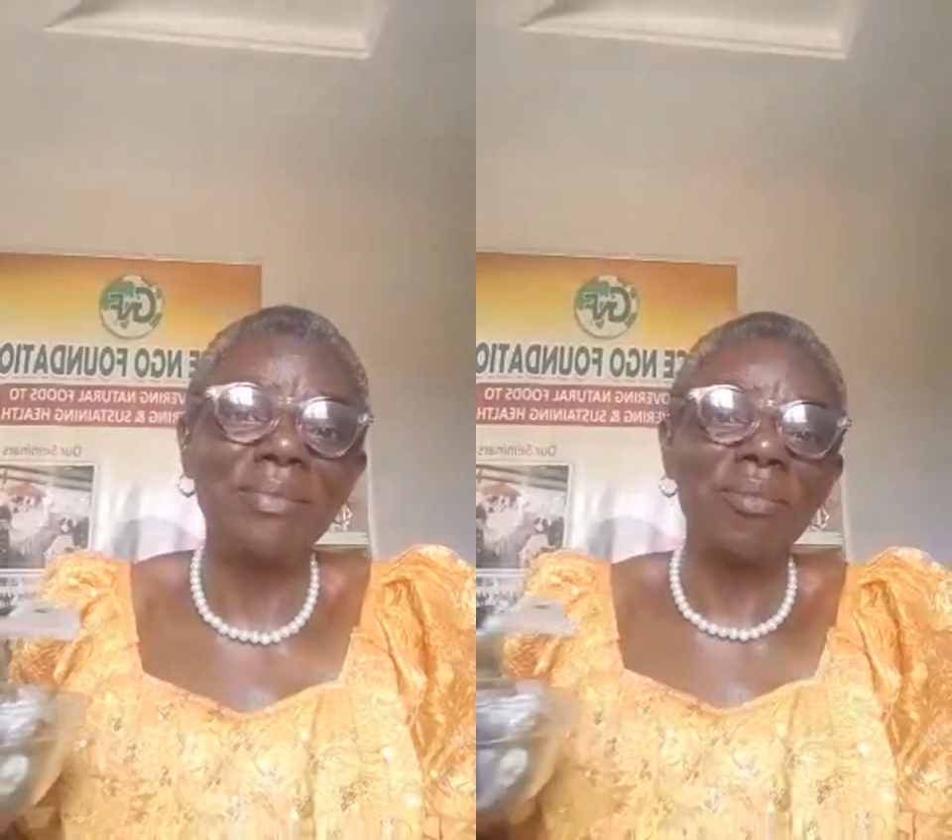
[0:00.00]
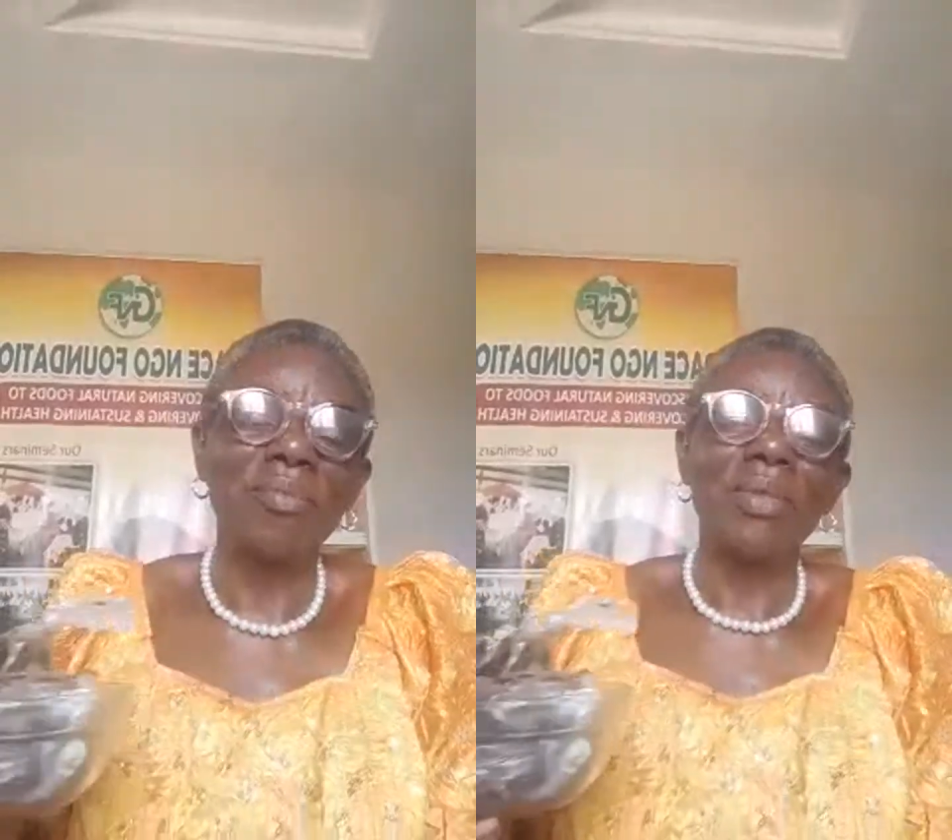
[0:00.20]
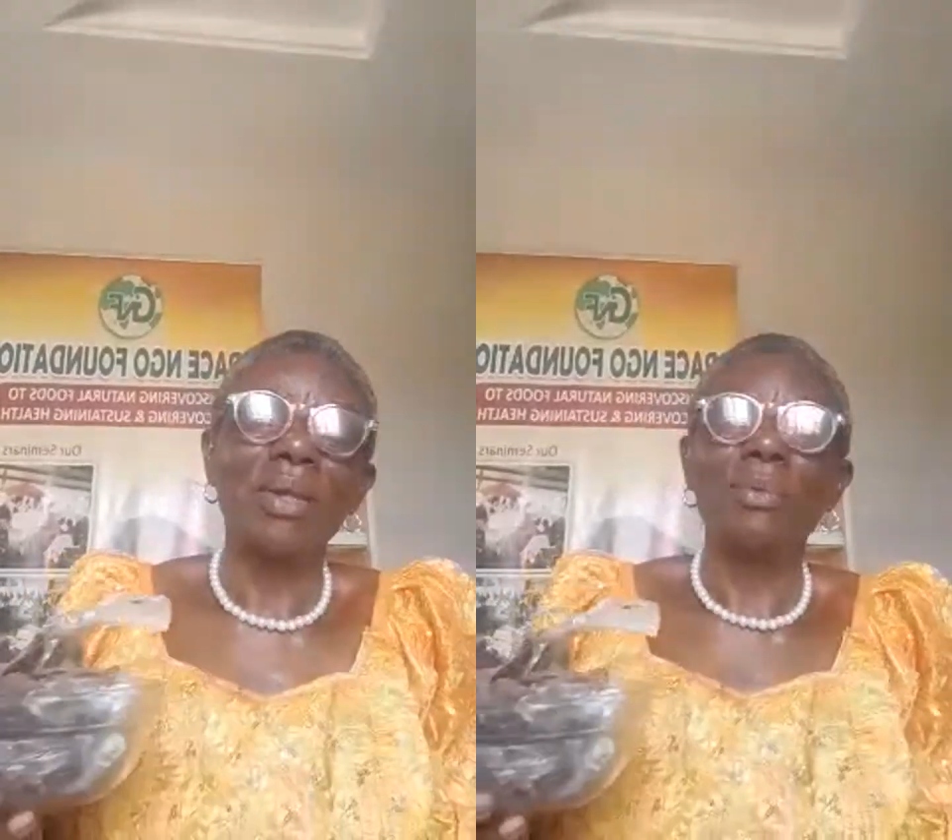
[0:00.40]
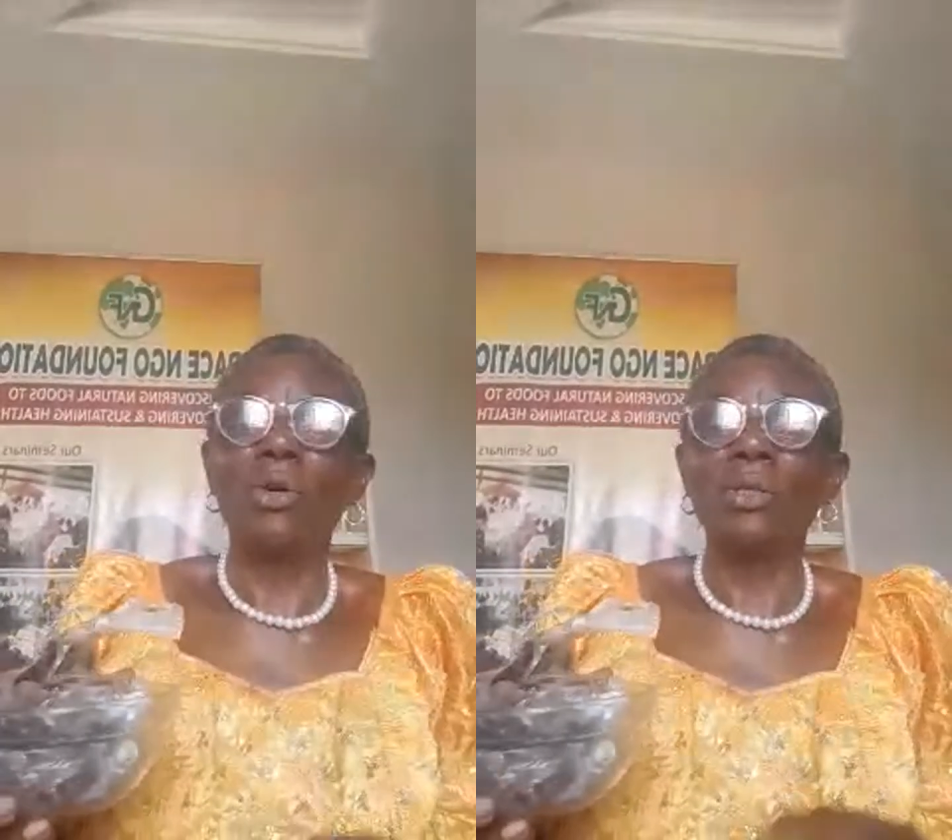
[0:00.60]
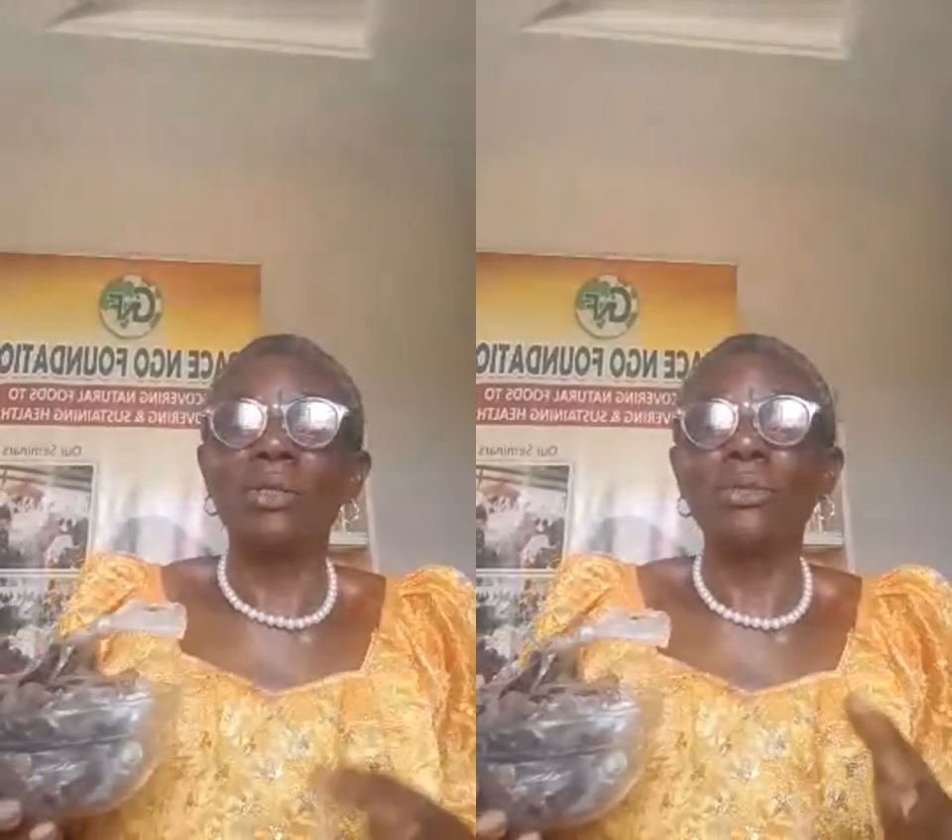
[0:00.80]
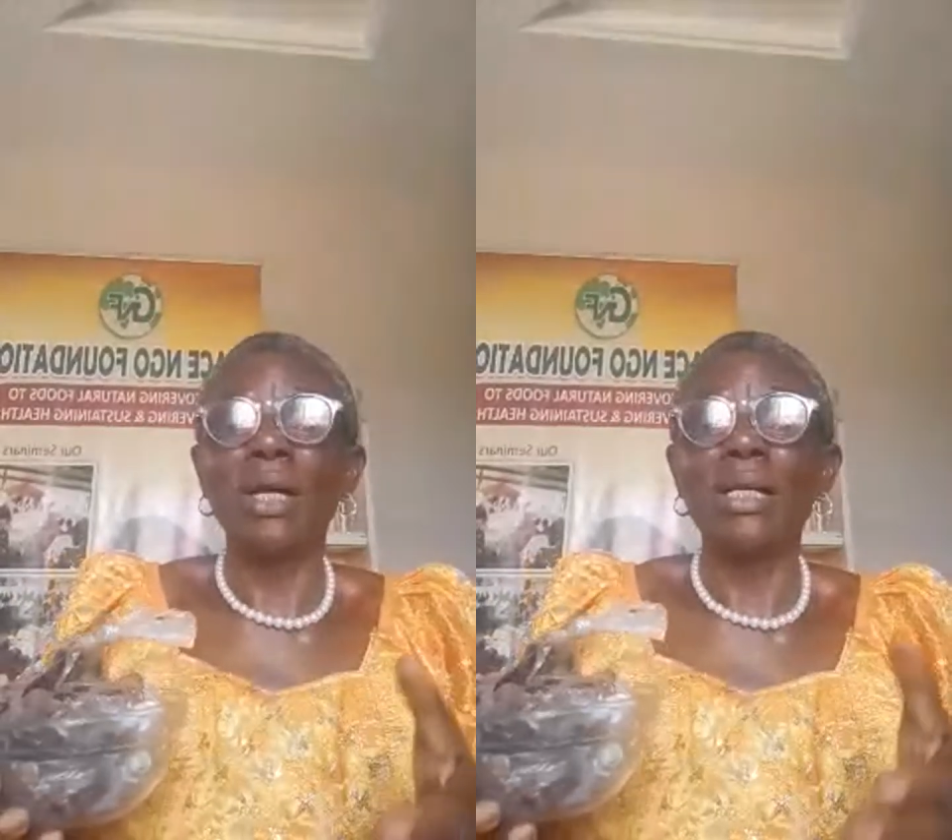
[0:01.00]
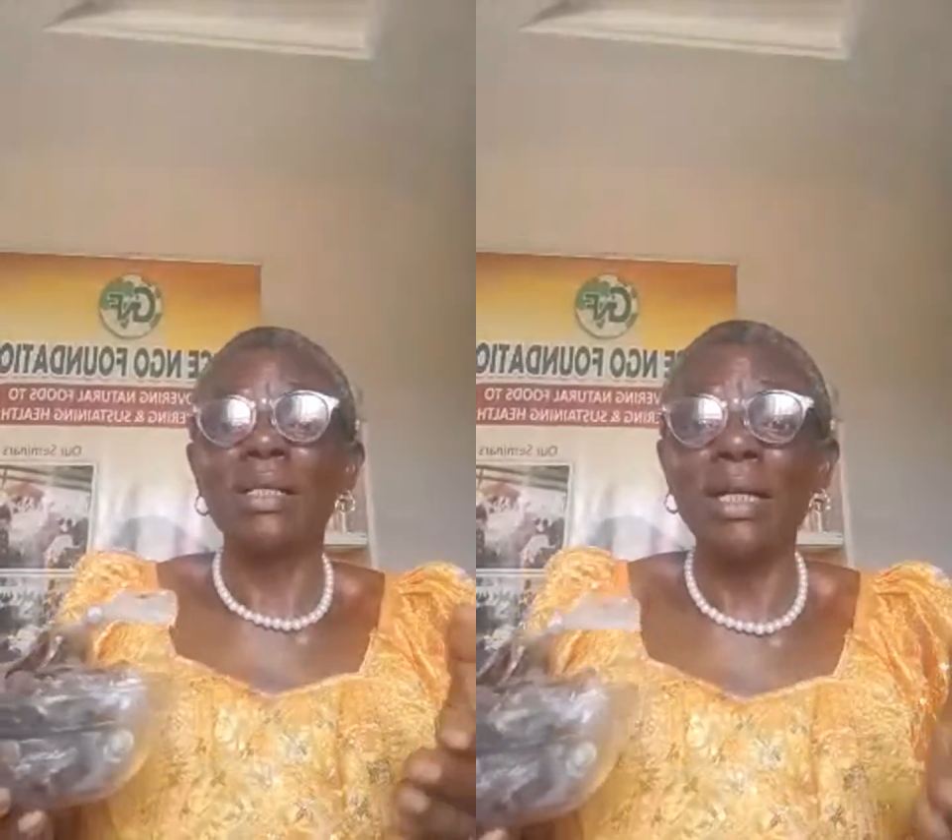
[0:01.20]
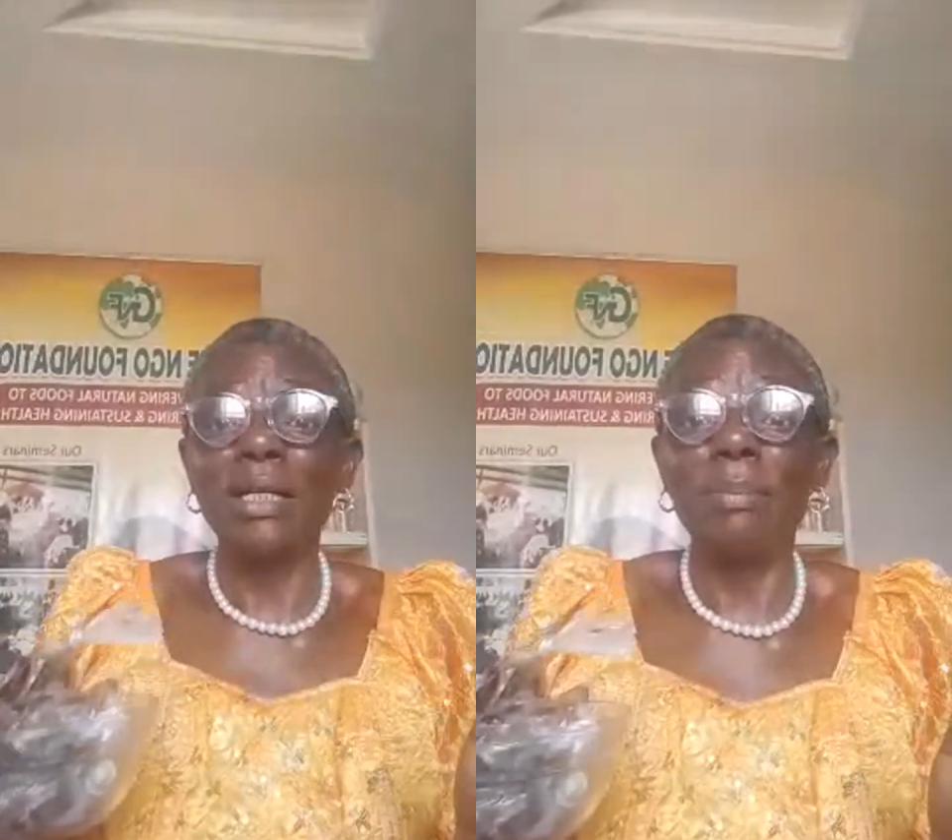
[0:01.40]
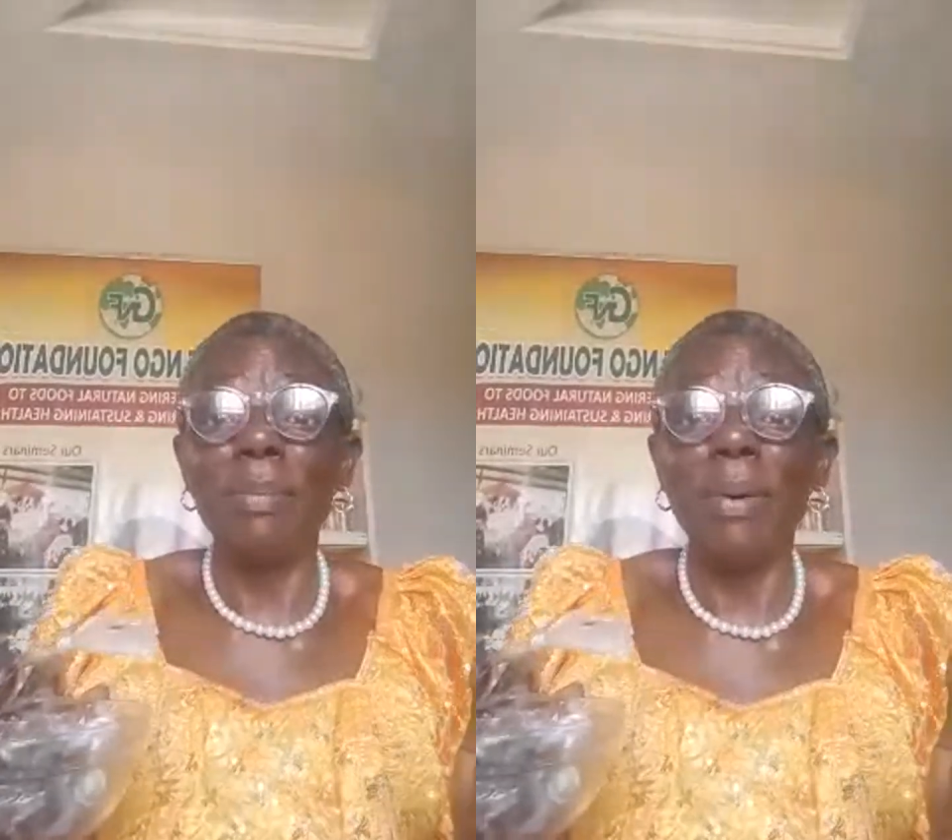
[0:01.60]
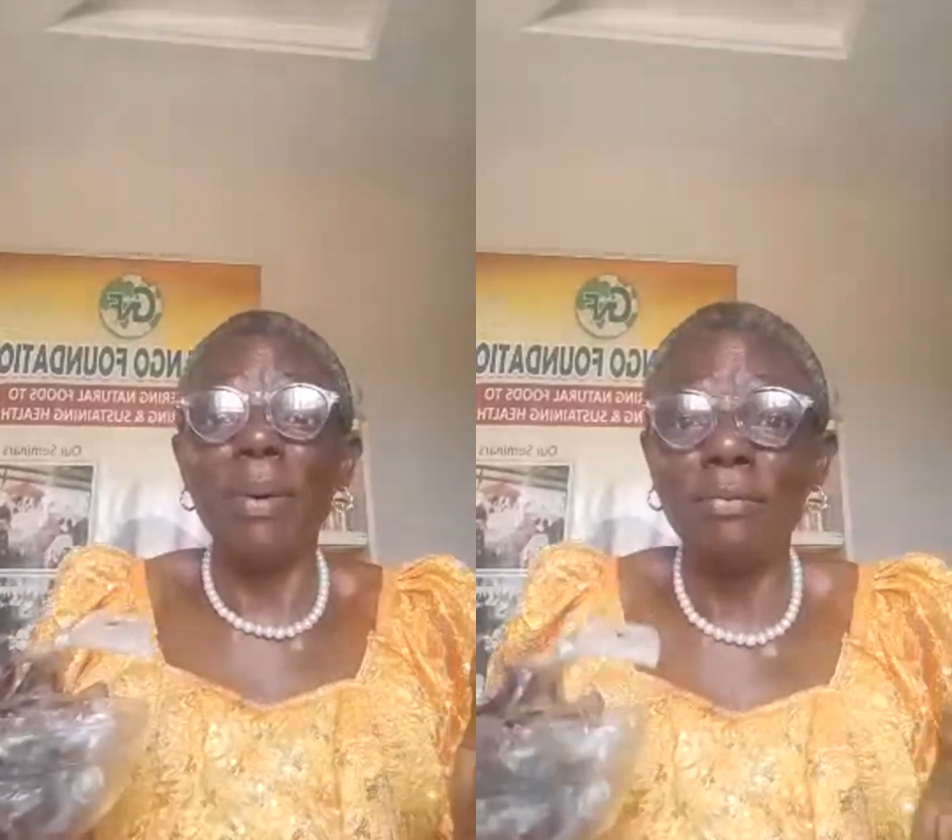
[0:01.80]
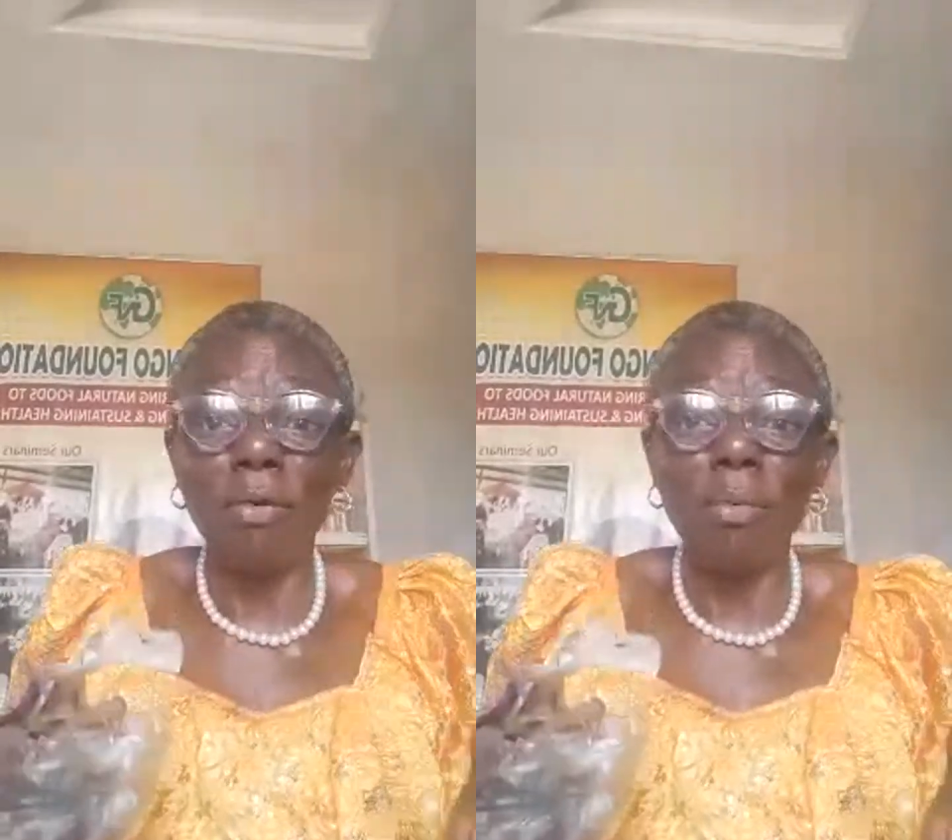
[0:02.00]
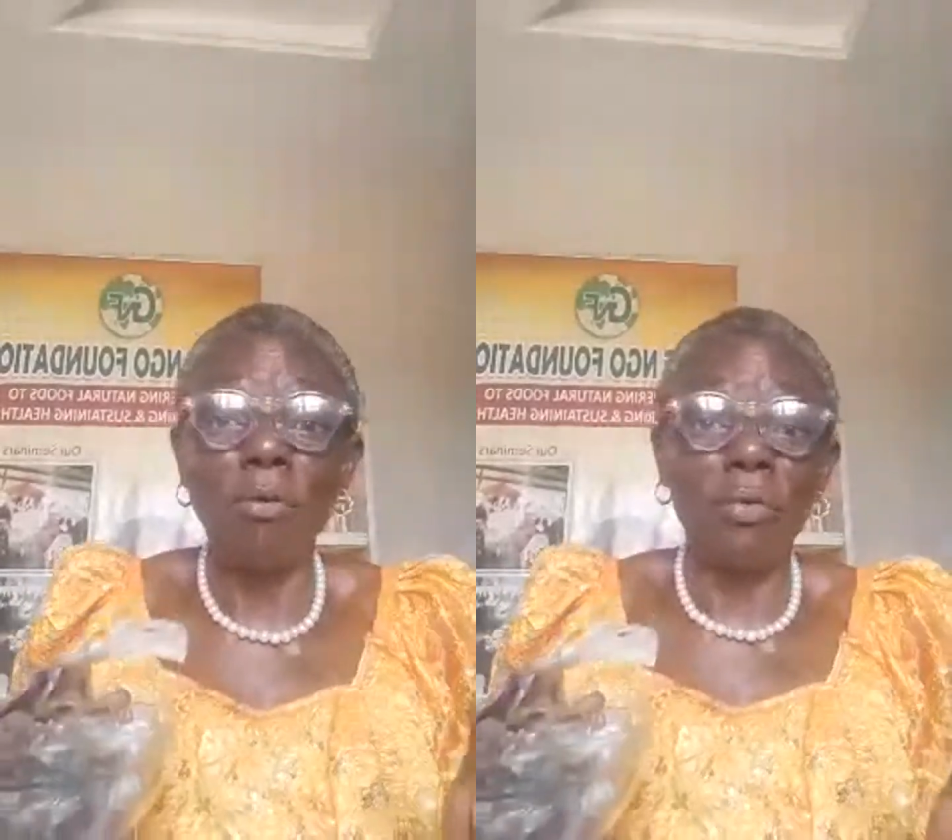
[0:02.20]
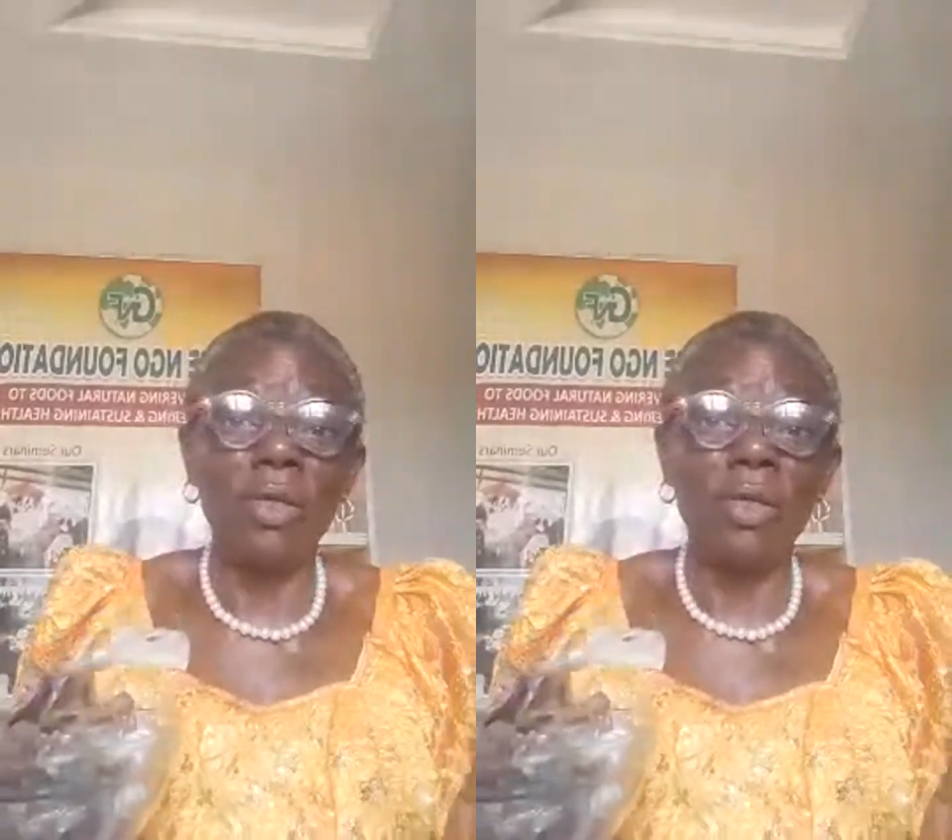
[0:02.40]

because you can get the powdered form of it.